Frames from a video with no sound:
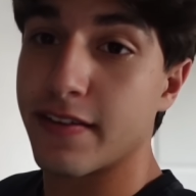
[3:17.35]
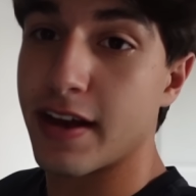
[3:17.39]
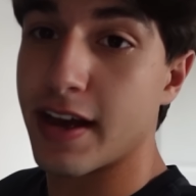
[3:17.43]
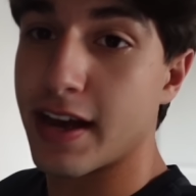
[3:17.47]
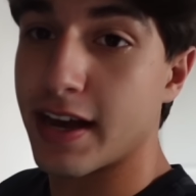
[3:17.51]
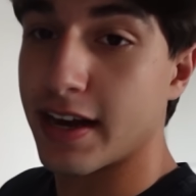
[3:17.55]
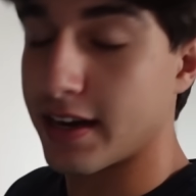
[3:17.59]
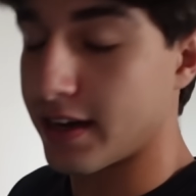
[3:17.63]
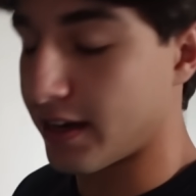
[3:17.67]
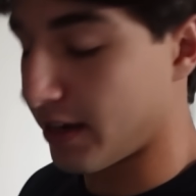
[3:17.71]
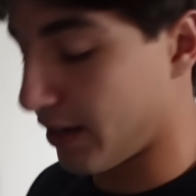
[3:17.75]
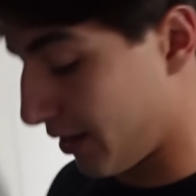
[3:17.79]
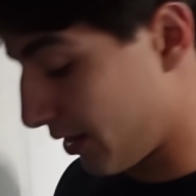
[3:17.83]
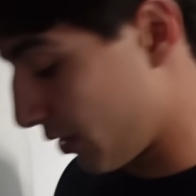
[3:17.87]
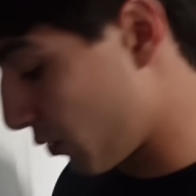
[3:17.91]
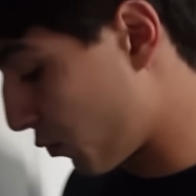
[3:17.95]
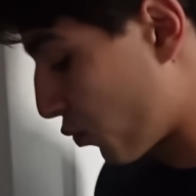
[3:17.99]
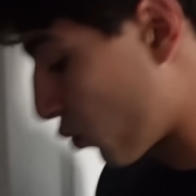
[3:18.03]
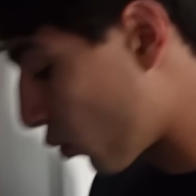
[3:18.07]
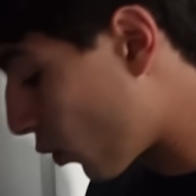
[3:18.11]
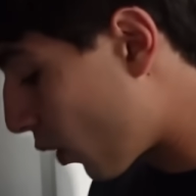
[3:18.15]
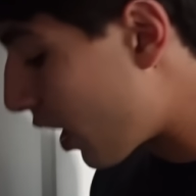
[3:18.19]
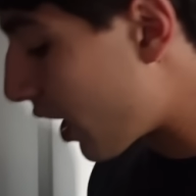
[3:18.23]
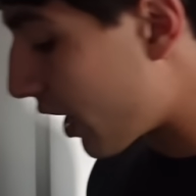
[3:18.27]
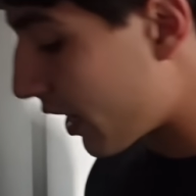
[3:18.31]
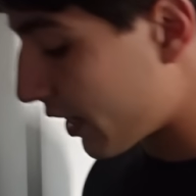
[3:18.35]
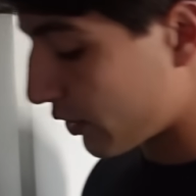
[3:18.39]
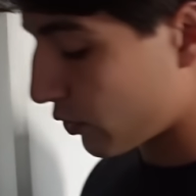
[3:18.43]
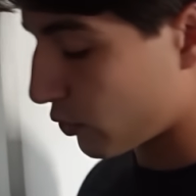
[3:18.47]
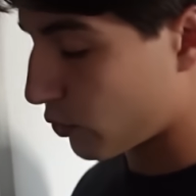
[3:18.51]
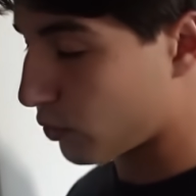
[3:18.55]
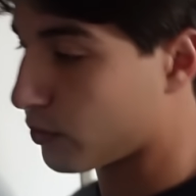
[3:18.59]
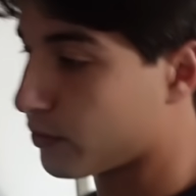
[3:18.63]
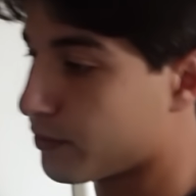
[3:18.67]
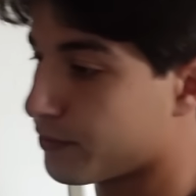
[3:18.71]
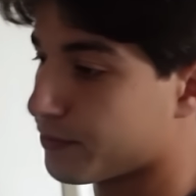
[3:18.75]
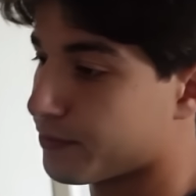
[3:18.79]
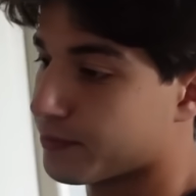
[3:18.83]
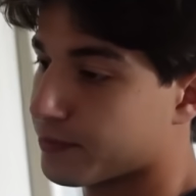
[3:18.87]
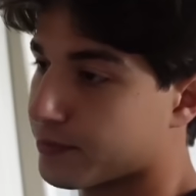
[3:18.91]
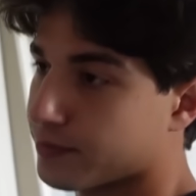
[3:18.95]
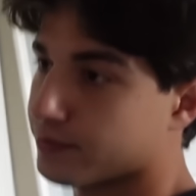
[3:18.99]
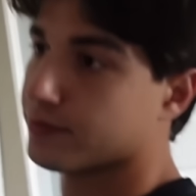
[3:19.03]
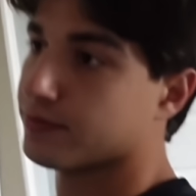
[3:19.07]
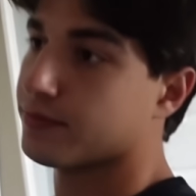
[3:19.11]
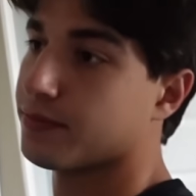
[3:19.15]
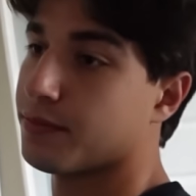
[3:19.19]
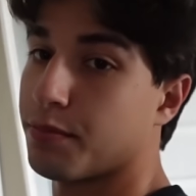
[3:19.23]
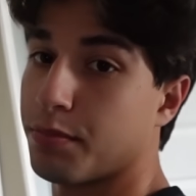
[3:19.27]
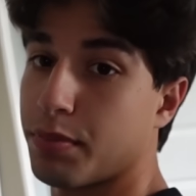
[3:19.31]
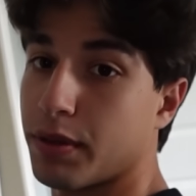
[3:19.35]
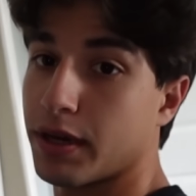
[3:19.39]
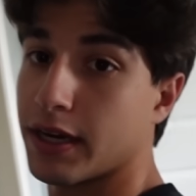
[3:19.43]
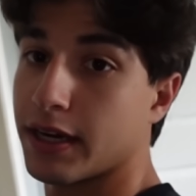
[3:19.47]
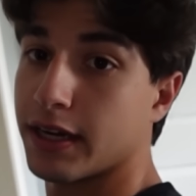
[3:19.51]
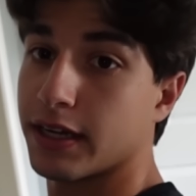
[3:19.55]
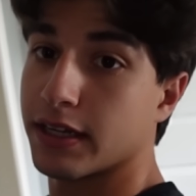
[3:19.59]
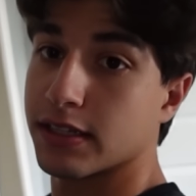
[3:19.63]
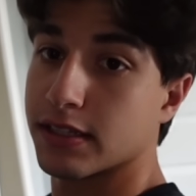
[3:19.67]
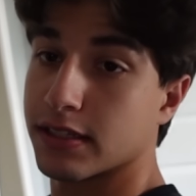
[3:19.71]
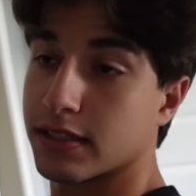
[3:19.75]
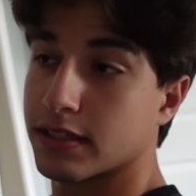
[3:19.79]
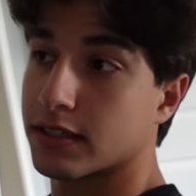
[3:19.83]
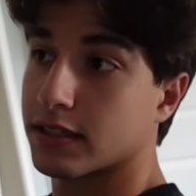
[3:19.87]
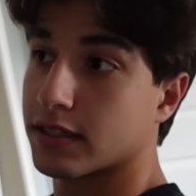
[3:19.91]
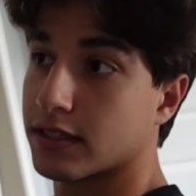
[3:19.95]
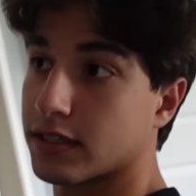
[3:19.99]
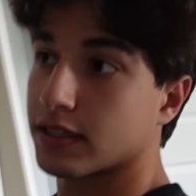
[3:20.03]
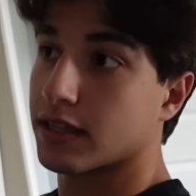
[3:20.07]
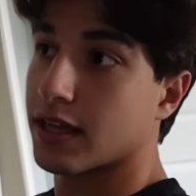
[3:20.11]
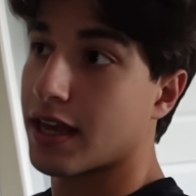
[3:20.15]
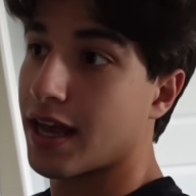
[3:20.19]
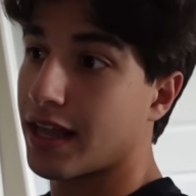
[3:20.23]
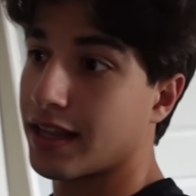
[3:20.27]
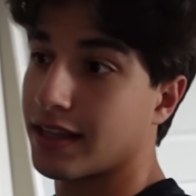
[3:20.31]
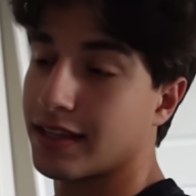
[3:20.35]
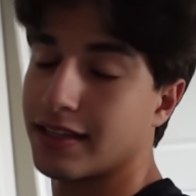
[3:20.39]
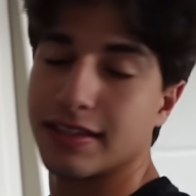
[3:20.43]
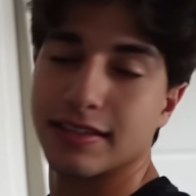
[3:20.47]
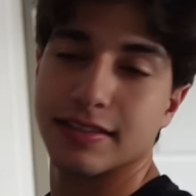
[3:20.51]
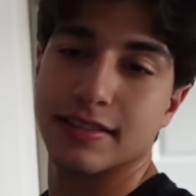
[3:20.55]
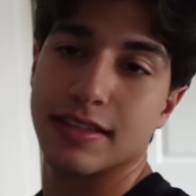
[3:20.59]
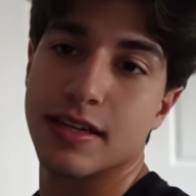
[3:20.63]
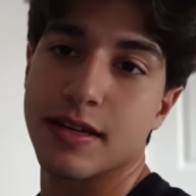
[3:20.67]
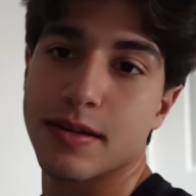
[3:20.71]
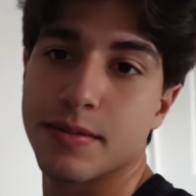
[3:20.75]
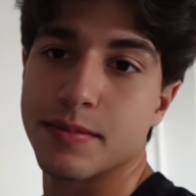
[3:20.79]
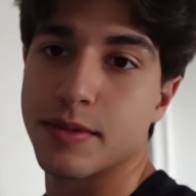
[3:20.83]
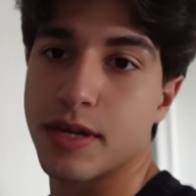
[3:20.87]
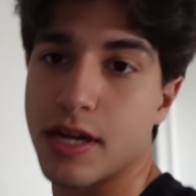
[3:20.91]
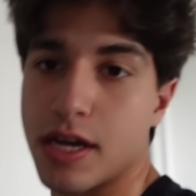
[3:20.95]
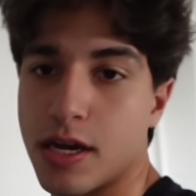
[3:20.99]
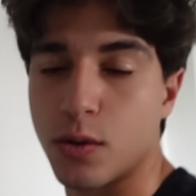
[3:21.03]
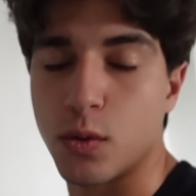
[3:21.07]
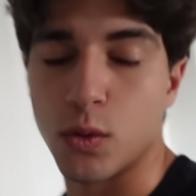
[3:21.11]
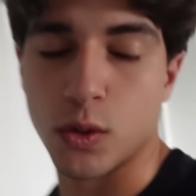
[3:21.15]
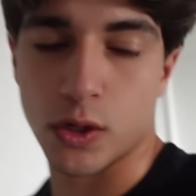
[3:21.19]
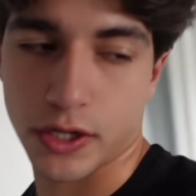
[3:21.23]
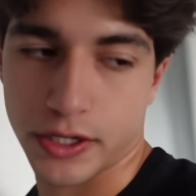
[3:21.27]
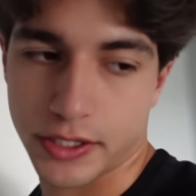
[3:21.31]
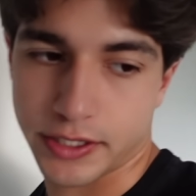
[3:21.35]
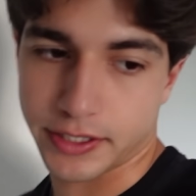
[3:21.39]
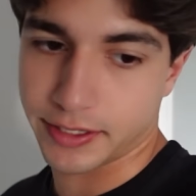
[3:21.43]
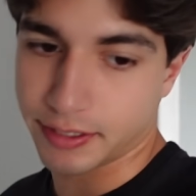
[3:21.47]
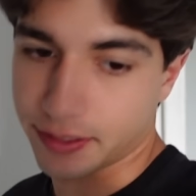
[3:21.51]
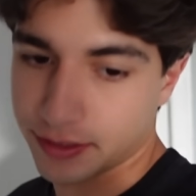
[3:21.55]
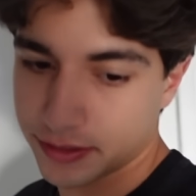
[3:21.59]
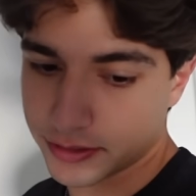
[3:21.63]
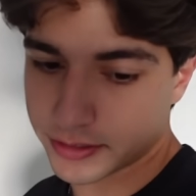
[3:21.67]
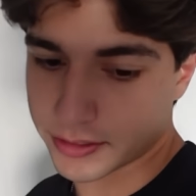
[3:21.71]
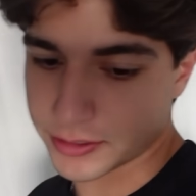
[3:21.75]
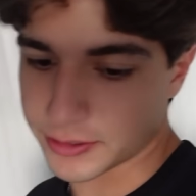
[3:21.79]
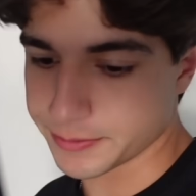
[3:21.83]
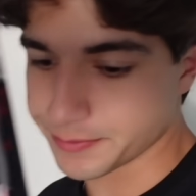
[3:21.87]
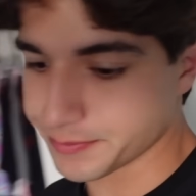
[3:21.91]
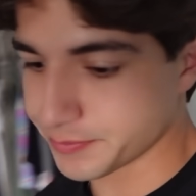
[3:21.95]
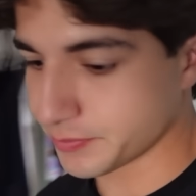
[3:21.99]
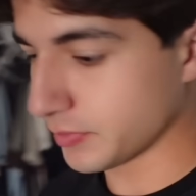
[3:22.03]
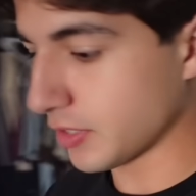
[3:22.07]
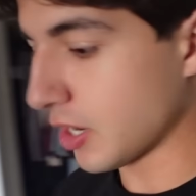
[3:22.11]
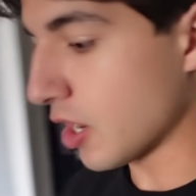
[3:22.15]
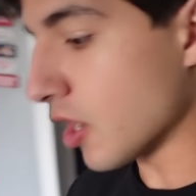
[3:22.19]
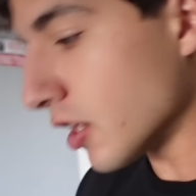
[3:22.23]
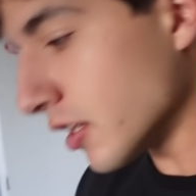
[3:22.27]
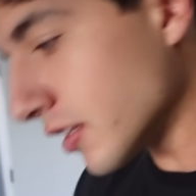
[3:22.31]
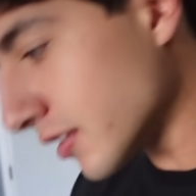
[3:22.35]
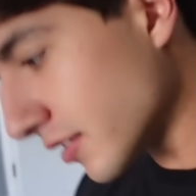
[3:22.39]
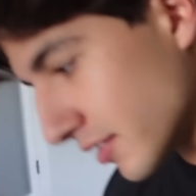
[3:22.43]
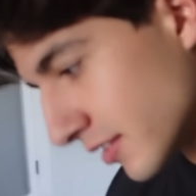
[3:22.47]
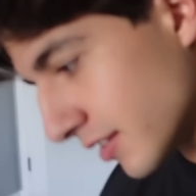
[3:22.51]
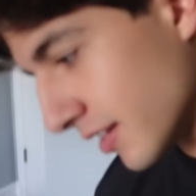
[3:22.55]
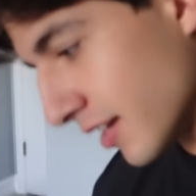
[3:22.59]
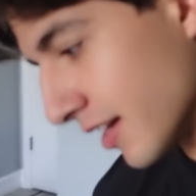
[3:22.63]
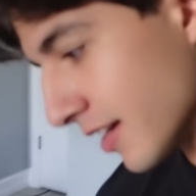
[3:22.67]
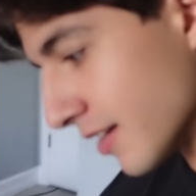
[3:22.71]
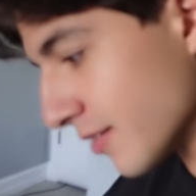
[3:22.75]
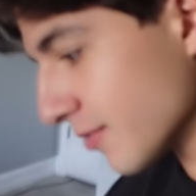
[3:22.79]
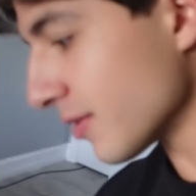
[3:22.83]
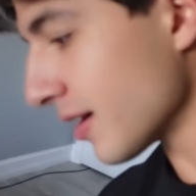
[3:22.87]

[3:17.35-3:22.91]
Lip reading: had in a while, but at least I'm not working, you know? Honestly, I'd